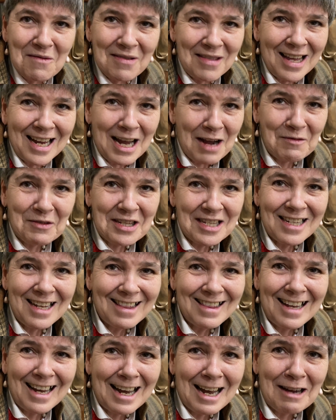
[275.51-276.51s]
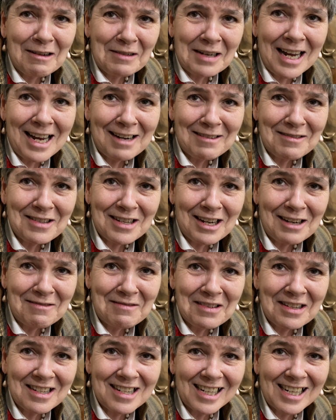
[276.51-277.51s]
They haven't said that out loud, though.
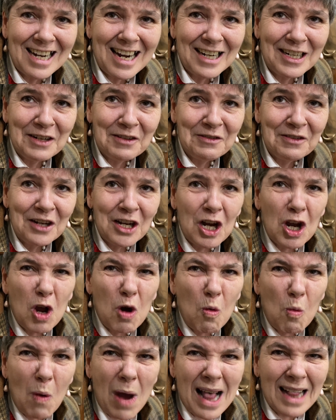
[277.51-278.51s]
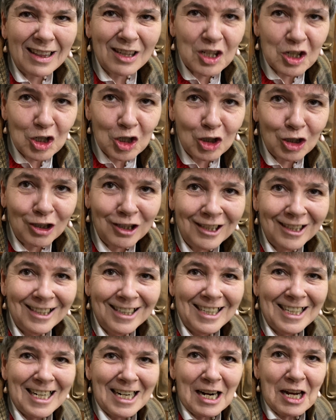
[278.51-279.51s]
There's a kind of, well done,
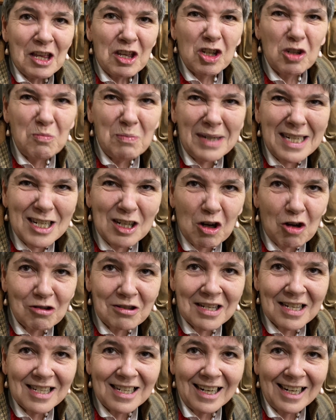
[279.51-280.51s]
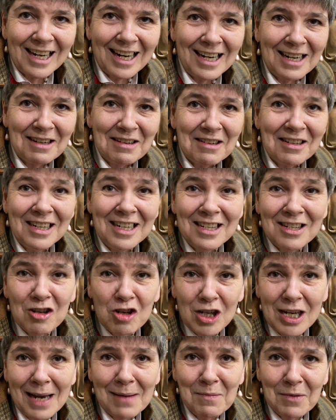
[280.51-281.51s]
somebody's got to say it. It's a
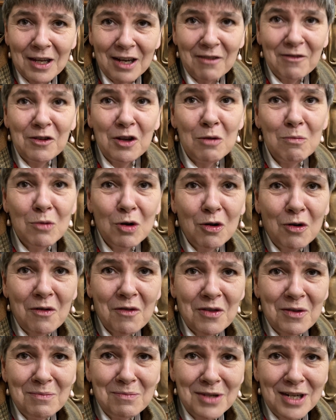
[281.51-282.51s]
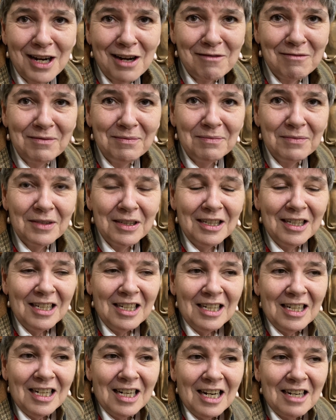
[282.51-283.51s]
shame that a few more of them don't.
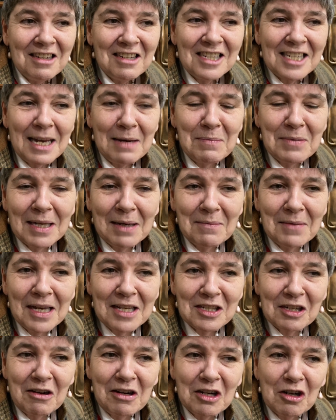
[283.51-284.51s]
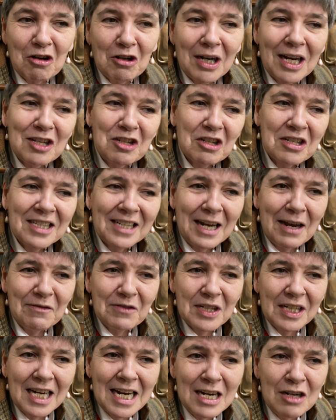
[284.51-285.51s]
At the same time that's going on, I just
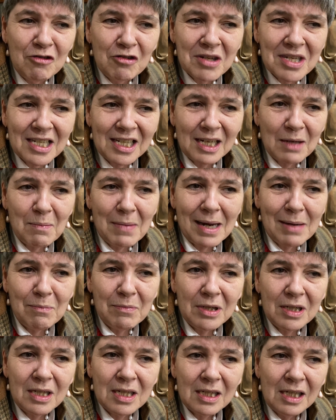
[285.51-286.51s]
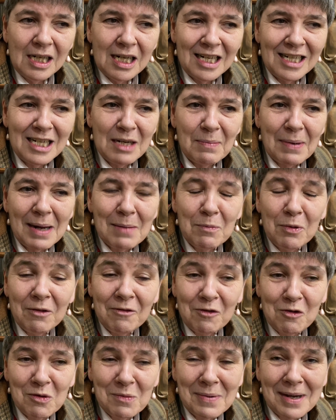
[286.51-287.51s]
left an interesting amendment and debate put
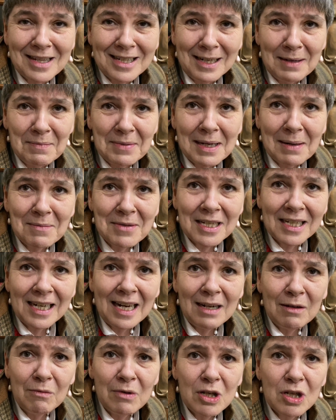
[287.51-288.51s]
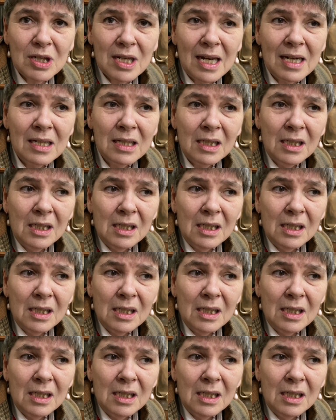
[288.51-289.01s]
forward by the Lib Dems again, which said